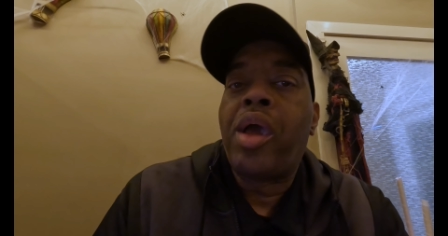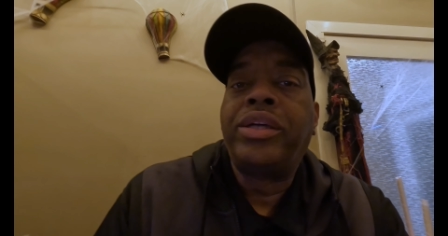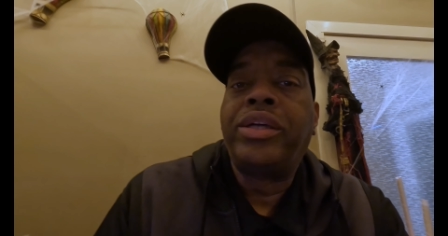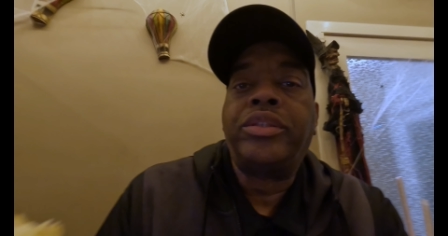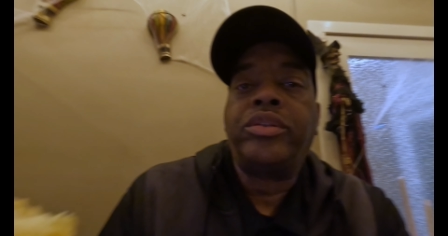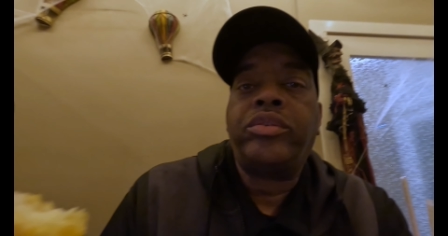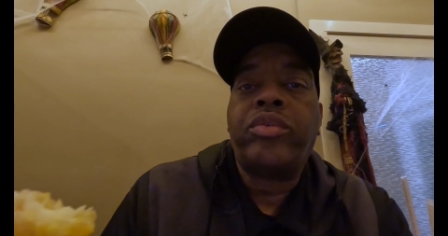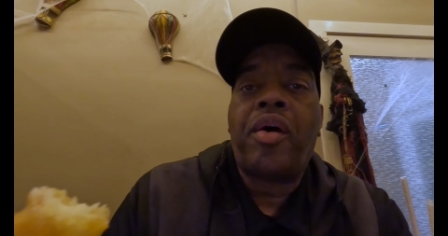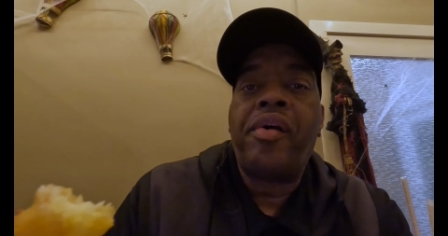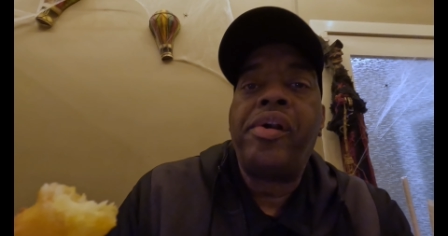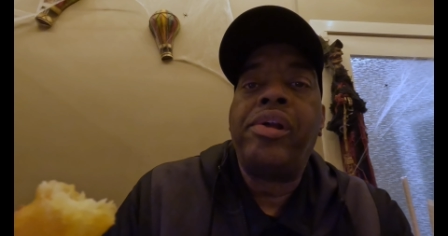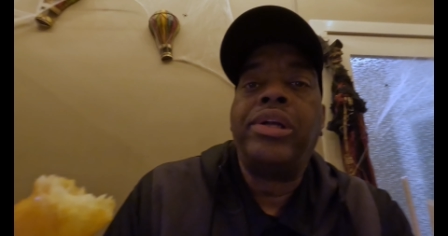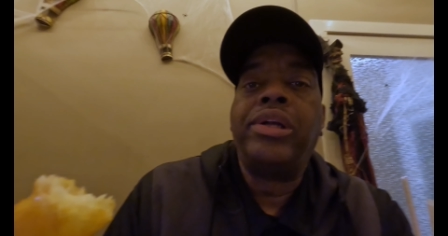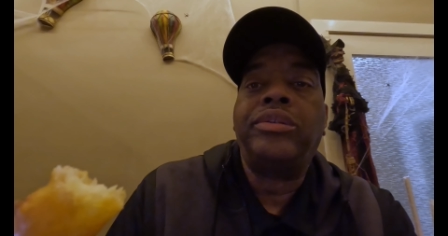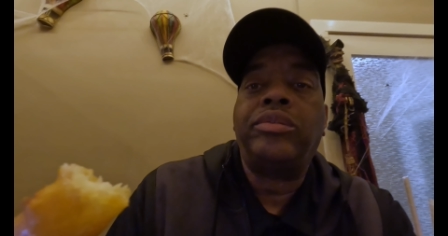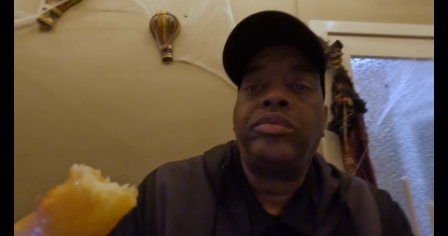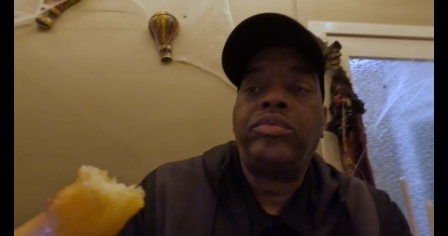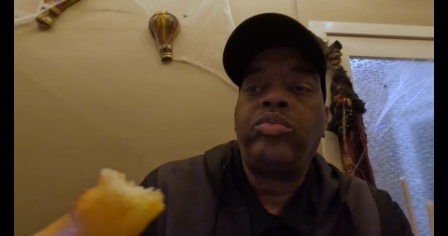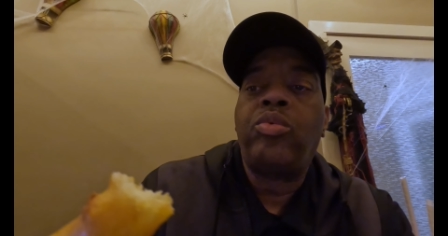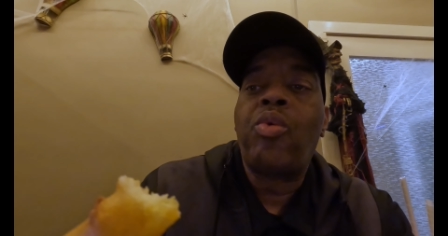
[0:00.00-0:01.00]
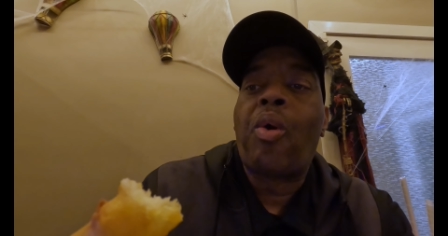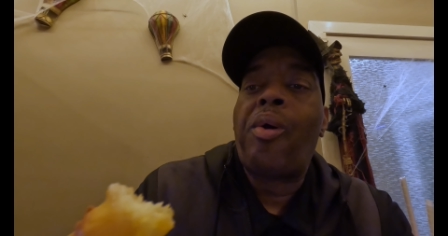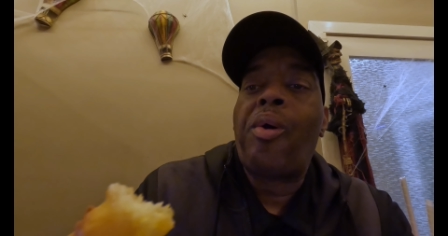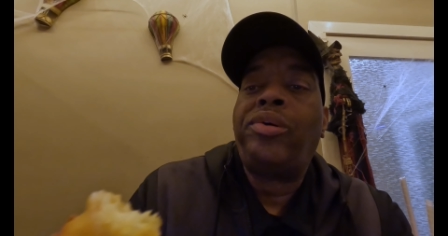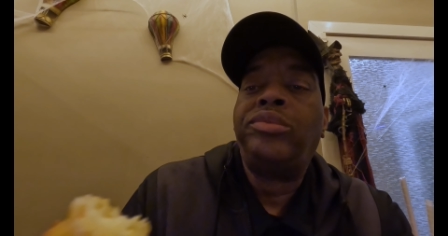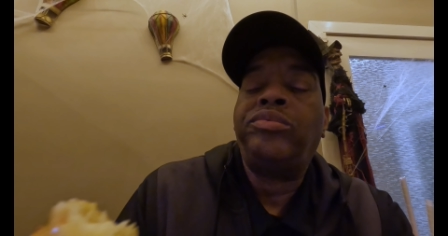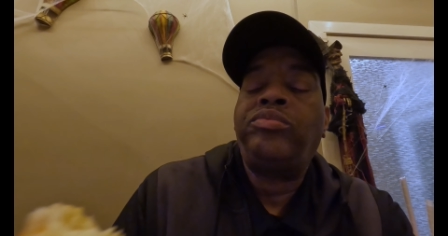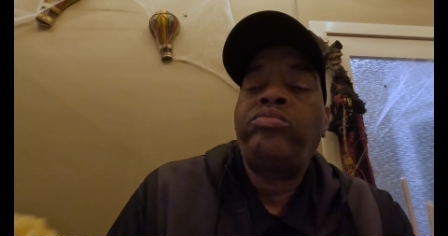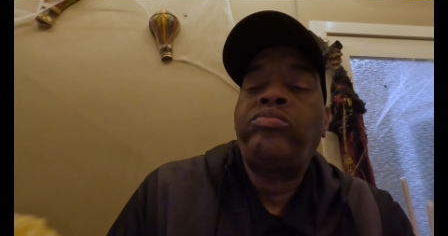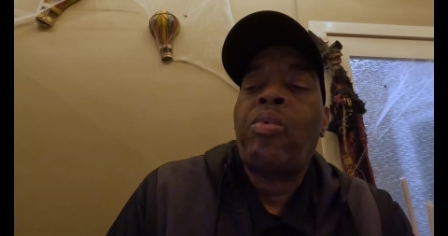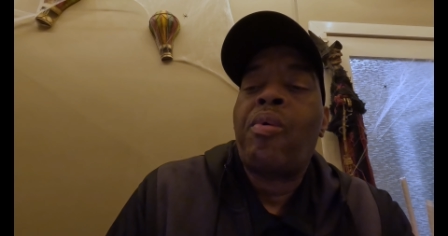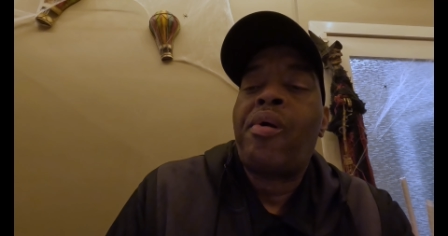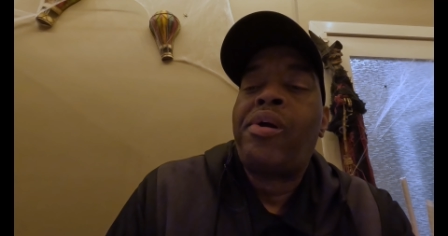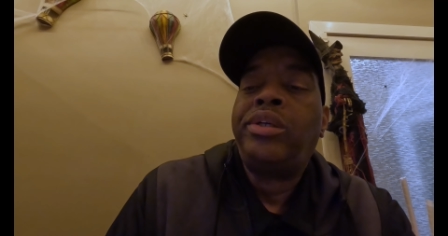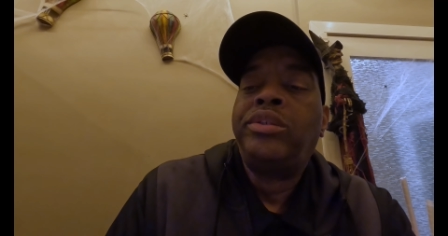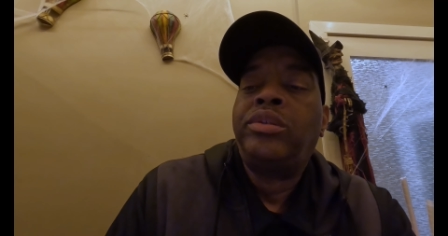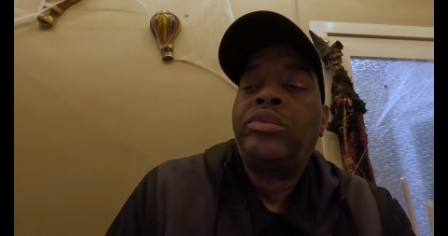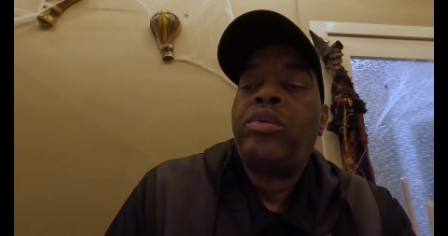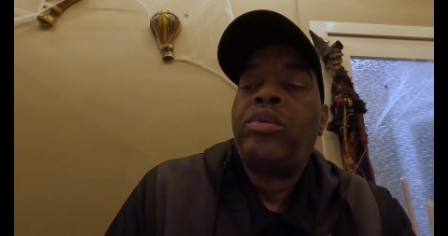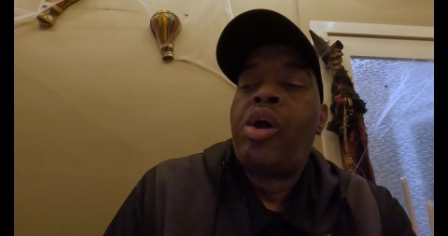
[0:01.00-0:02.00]
shell. Mm-hmm.
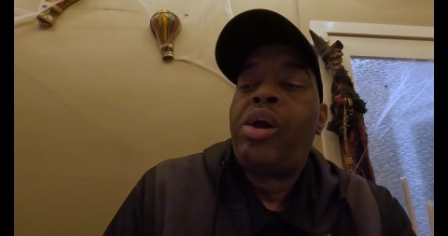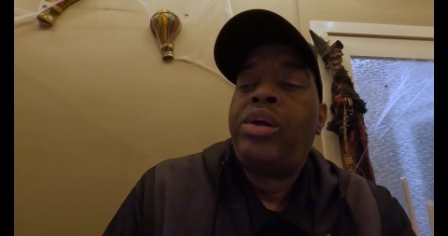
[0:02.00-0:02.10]
Mm-hmm.